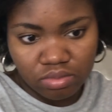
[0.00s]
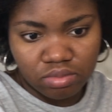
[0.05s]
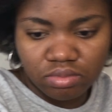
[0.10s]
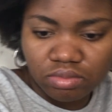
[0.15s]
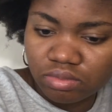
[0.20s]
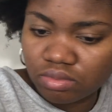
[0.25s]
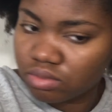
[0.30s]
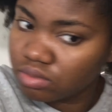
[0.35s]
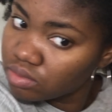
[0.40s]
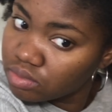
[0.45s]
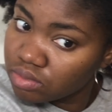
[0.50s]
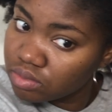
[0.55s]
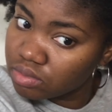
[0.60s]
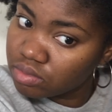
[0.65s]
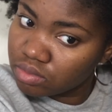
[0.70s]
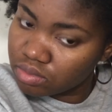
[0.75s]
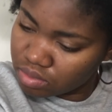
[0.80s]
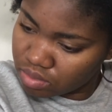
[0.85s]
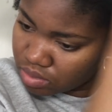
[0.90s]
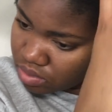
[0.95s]
stage, I'm just
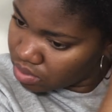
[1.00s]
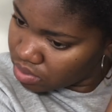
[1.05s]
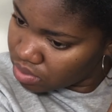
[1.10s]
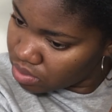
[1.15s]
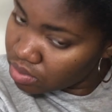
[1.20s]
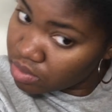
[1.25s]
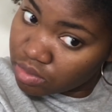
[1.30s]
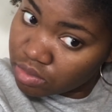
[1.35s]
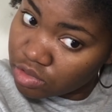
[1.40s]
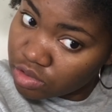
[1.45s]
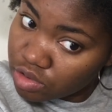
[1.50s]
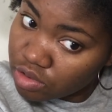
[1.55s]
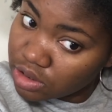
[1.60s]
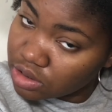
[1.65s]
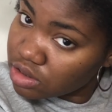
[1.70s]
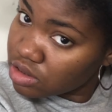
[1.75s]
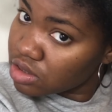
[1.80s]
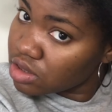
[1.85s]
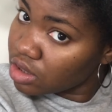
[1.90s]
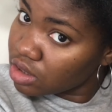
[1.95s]
going to section my hair
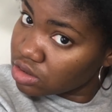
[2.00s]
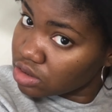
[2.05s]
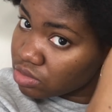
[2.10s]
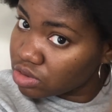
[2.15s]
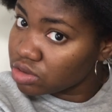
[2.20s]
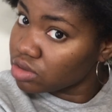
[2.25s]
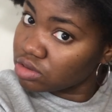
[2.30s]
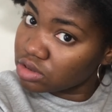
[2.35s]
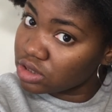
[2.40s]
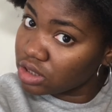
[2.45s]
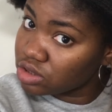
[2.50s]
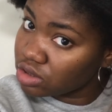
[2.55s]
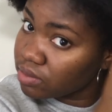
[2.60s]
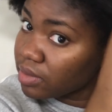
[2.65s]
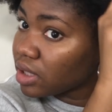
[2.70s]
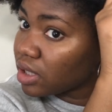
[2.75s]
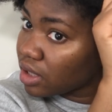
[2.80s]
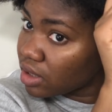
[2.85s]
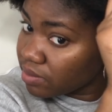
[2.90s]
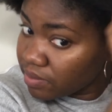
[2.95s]
in parts.
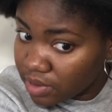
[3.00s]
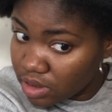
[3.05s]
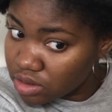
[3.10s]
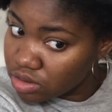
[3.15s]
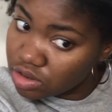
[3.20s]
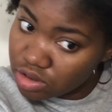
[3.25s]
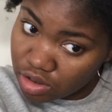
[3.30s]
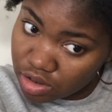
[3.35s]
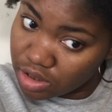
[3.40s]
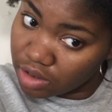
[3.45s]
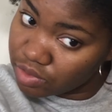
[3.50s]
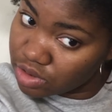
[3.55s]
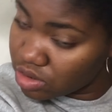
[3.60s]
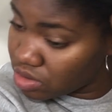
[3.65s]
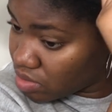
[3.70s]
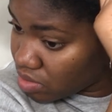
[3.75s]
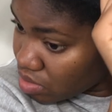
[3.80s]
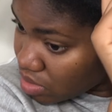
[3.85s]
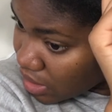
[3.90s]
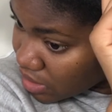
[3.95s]
That way it's going to make
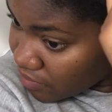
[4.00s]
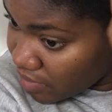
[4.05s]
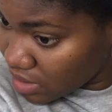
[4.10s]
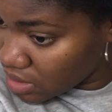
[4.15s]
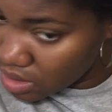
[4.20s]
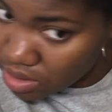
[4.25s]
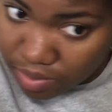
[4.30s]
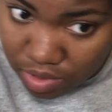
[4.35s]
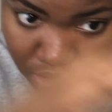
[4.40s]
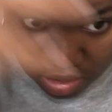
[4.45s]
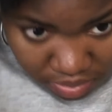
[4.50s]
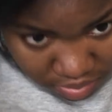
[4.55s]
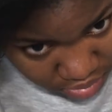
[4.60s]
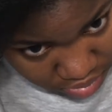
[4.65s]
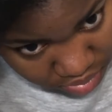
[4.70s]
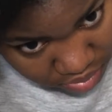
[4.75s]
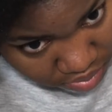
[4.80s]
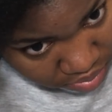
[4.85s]
things easier for me